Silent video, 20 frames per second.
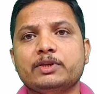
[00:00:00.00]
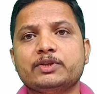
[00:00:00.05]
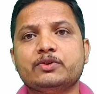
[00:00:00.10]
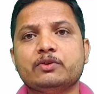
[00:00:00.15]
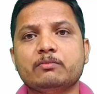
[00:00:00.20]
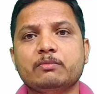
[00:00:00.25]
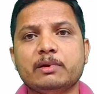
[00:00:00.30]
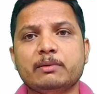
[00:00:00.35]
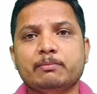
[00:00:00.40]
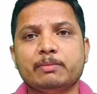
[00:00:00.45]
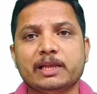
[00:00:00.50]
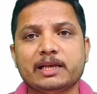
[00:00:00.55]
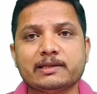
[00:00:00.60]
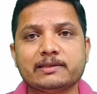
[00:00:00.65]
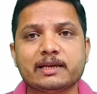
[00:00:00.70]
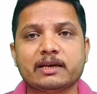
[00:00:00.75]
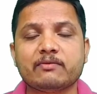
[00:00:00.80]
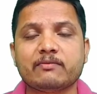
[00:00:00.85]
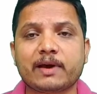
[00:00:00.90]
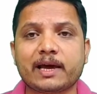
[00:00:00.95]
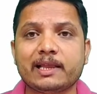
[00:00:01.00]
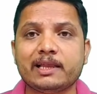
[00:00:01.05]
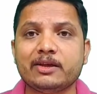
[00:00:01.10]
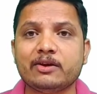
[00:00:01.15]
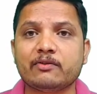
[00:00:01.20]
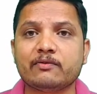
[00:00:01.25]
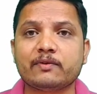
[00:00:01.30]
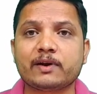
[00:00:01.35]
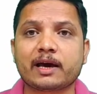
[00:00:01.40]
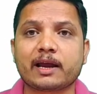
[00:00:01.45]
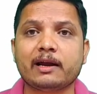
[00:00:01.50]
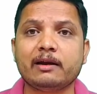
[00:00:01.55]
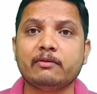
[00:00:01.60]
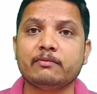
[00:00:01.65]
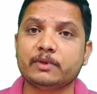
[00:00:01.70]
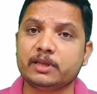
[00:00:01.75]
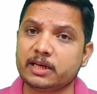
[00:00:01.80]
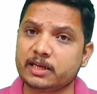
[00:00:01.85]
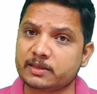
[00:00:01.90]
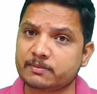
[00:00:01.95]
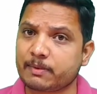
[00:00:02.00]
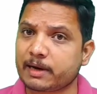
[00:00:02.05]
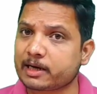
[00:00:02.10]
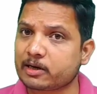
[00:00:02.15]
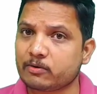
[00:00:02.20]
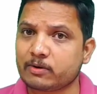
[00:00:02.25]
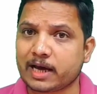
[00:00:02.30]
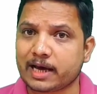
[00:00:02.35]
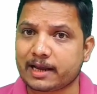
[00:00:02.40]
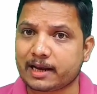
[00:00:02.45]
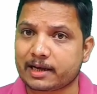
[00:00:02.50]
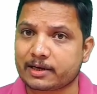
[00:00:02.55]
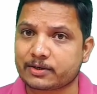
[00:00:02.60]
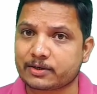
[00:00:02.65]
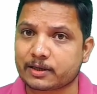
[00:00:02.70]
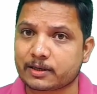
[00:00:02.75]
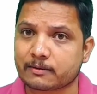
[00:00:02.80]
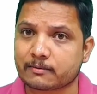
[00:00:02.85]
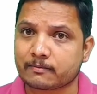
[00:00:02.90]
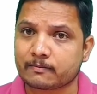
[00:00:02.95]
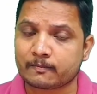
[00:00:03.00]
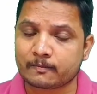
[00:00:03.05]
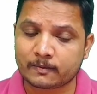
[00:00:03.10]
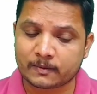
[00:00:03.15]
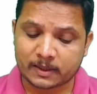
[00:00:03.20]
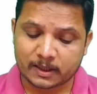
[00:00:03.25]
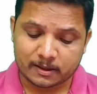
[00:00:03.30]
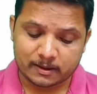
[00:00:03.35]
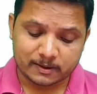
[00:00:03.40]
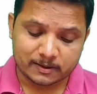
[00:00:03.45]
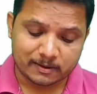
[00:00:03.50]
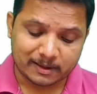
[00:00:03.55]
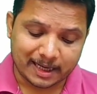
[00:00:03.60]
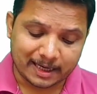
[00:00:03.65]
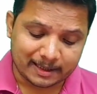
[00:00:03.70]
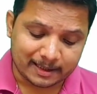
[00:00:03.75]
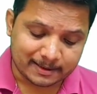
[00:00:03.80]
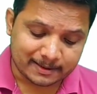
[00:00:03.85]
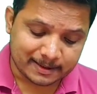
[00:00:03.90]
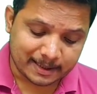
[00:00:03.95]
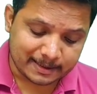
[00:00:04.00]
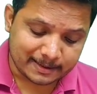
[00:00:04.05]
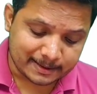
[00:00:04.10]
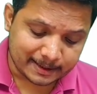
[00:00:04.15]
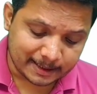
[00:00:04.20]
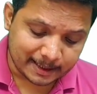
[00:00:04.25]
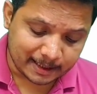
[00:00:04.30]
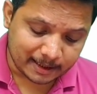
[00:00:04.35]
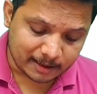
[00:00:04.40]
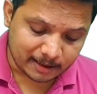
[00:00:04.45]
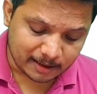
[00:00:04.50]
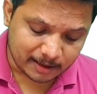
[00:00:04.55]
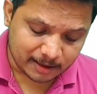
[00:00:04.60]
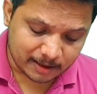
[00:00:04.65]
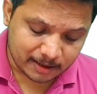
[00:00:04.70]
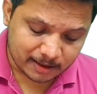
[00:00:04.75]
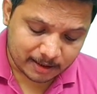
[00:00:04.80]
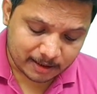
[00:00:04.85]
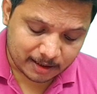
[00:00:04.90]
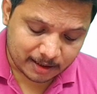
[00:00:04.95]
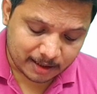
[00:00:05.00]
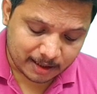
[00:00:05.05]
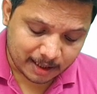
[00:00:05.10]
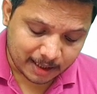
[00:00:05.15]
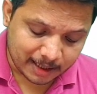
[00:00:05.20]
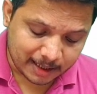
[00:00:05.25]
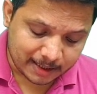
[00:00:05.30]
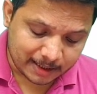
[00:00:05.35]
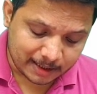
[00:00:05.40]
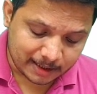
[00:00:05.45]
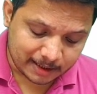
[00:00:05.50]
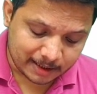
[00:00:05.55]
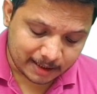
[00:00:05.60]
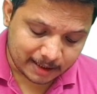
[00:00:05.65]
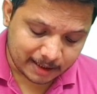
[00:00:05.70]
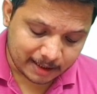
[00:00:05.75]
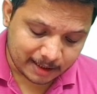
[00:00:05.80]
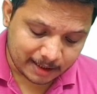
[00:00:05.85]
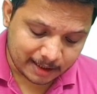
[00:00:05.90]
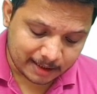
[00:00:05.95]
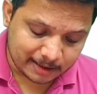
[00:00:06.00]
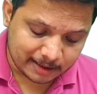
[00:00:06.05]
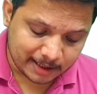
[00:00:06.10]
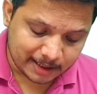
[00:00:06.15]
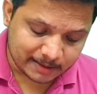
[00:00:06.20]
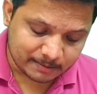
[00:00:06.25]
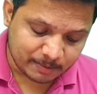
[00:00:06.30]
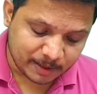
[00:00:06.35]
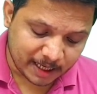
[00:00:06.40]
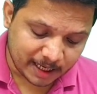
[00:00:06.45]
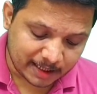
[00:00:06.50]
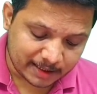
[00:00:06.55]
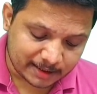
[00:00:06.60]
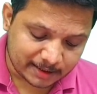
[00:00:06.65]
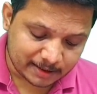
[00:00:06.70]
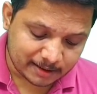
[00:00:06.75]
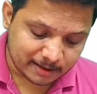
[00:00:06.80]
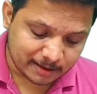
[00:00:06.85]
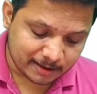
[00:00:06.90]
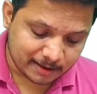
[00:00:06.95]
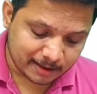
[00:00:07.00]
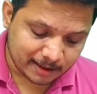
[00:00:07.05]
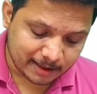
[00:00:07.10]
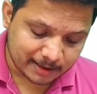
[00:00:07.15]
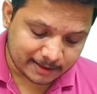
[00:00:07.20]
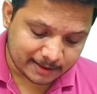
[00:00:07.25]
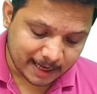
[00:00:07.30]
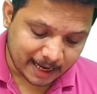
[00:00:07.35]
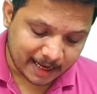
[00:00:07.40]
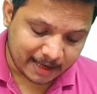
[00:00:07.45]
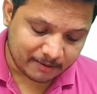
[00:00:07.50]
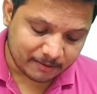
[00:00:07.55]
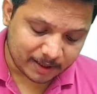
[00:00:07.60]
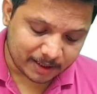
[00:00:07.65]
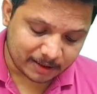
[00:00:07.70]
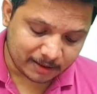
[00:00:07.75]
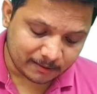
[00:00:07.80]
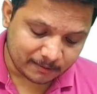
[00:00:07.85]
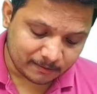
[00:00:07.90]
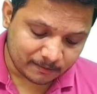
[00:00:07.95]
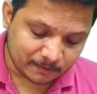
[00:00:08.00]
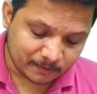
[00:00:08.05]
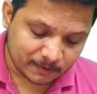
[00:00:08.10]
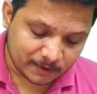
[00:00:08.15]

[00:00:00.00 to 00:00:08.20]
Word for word: we should be placing value of current with respect to direction. So let us consider current in this branch is I1,